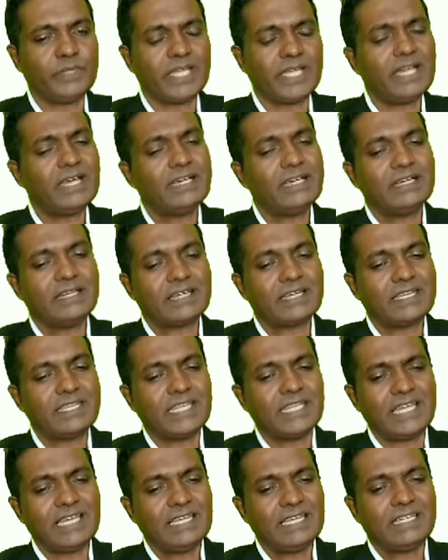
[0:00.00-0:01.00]
real
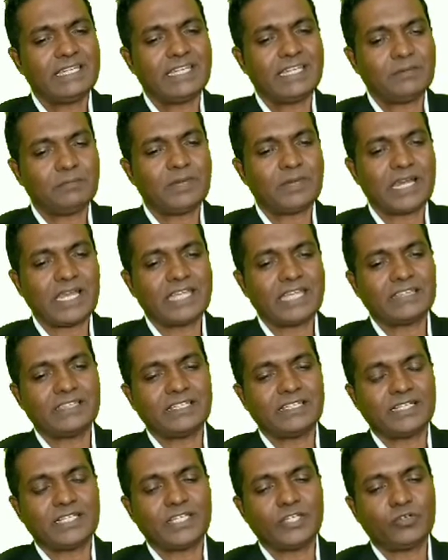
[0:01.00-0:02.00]
number, like
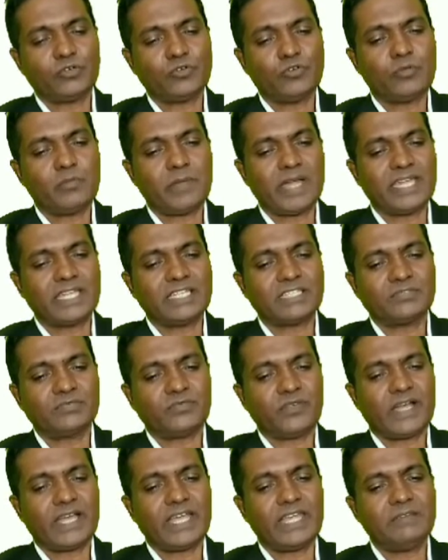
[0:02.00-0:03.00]
32 minus 5
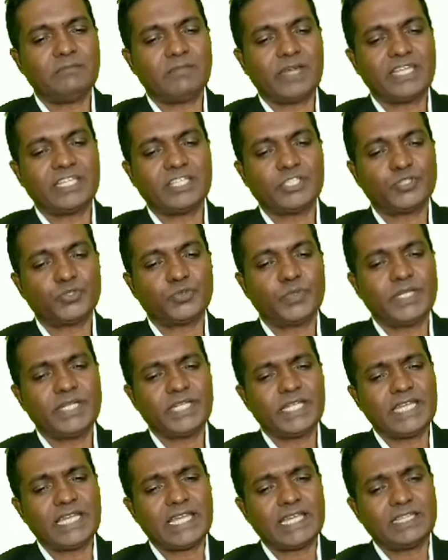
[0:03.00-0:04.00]
minus 20. Like
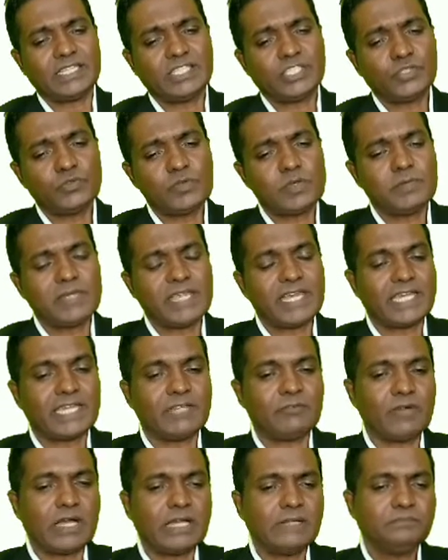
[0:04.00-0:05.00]
this you will be getting one
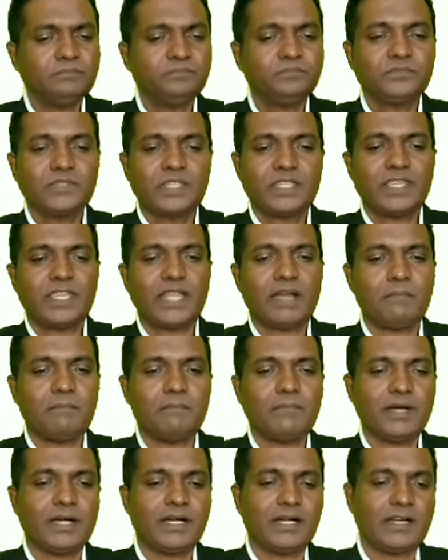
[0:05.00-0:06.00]

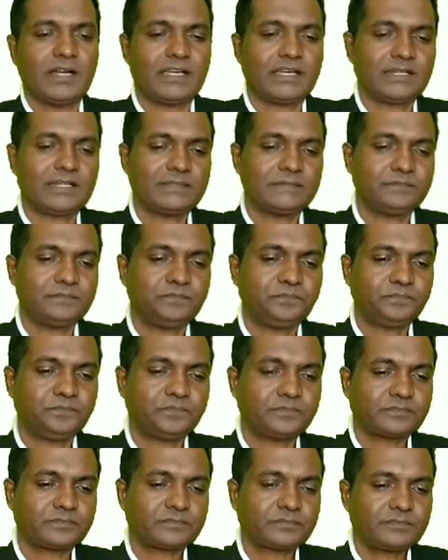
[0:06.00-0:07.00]
number.
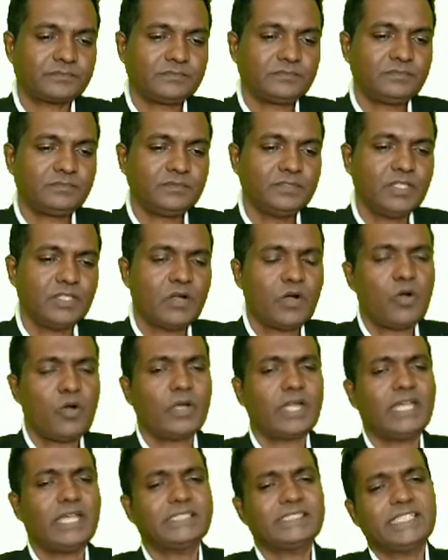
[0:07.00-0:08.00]
Okay,
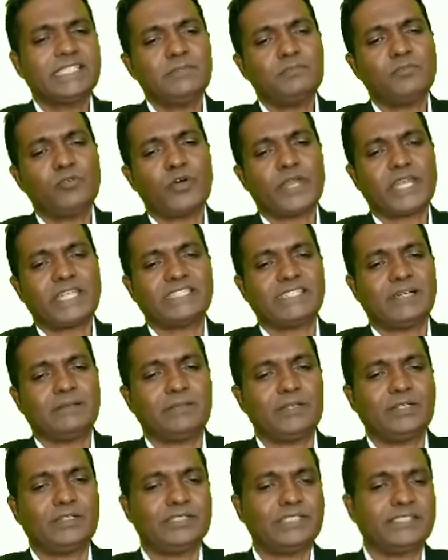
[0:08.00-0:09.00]
see more example on
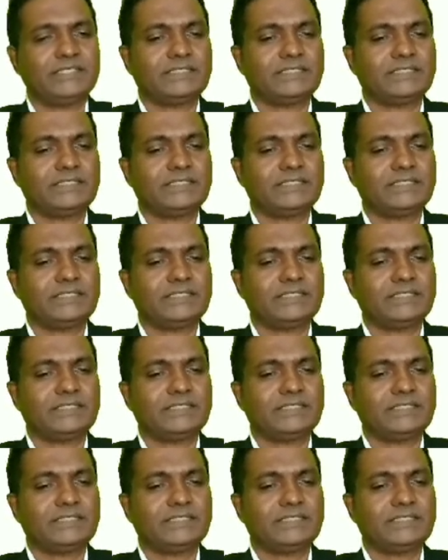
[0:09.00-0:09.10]
this.